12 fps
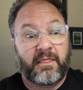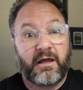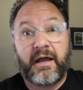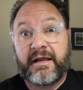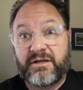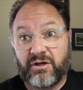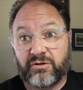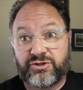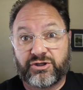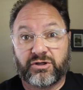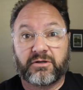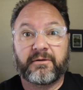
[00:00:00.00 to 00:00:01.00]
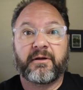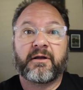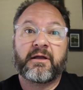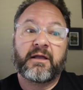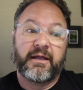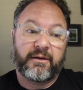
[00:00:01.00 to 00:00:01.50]
I indulged her
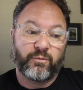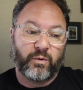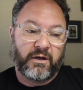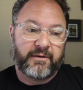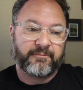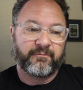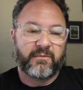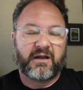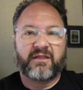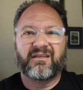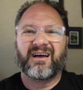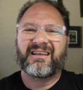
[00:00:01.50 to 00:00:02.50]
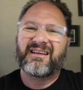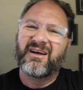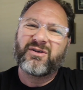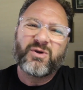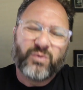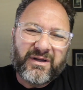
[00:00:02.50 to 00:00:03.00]
in one, and I thought, you know,
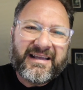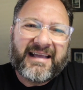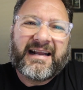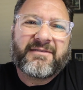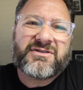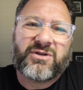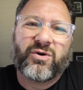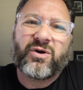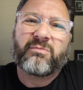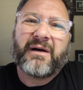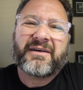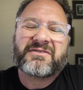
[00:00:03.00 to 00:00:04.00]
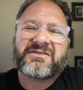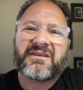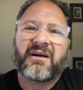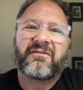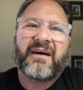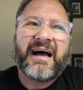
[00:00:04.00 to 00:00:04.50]
you really can't have a snow cone by
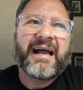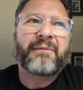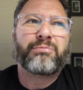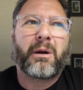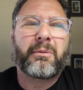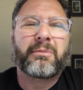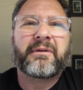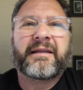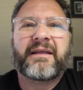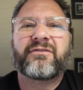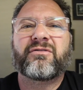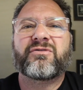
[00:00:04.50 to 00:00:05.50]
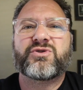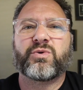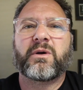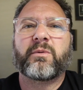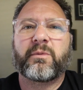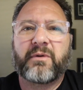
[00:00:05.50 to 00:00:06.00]
yourself. I probably need to
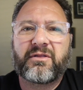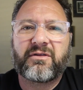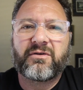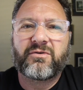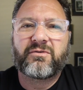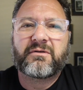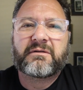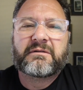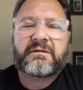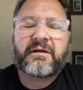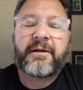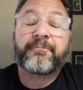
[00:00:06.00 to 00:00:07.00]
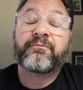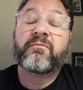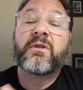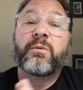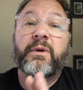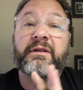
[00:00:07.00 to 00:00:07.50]
enjoy one with you.
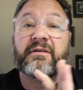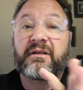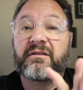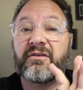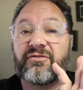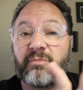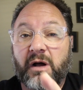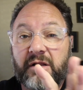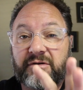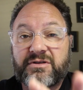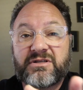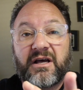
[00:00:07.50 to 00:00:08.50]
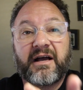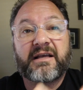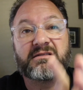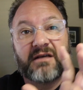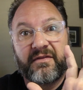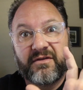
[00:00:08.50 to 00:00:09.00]
We did the smaller
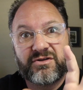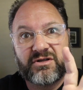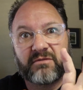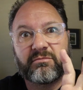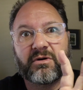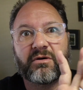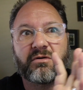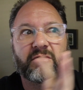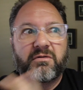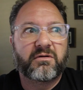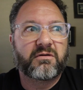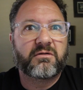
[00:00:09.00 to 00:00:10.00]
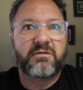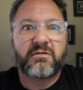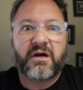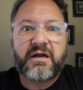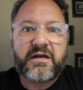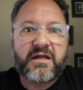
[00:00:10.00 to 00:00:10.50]
size, not the jumbo,
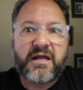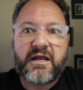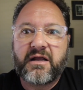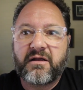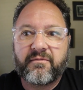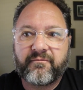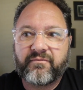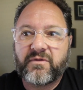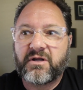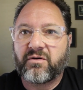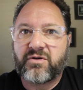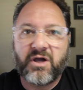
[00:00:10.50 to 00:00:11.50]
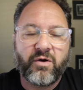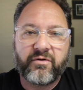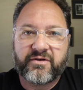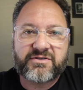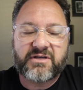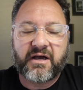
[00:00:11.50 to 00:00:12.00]
grande, you know,
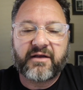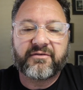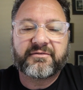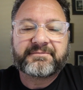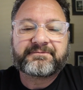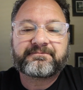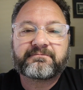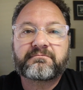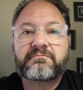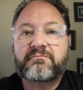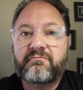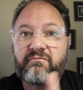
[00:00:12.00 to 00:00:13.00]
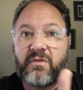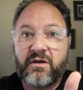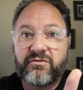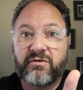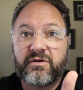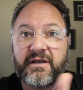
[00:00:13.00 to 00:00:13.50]
Kona size.
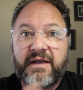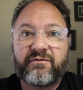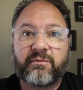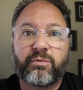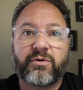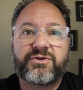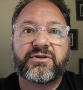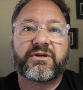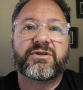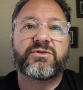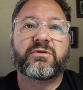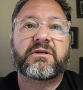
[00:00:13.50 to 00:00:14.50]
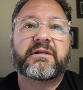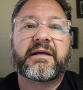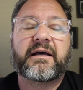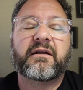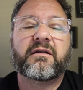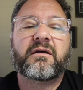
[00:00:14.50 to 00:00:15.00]
So yay for portion control on
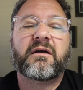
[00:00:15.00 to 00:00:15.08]
that.